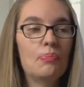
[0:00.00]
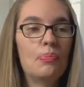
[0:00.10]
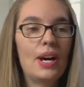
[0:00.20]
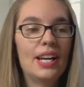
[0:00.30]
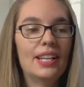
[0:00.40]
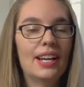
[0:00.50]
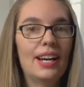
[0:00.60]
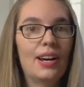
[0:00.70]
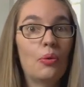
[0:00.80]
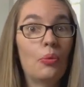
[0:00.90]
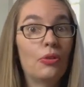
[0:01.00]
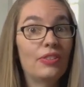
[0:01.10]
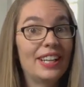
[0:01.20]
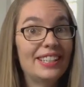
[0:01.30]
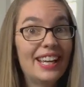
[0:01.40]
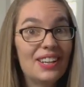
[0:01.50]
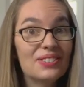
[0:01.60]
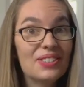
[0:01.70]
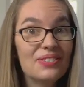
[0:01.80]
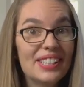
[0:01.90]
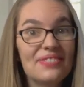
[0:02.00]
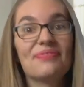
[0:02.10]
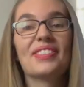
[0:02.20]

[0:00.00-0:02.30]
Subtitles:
but we'll find out, won't we?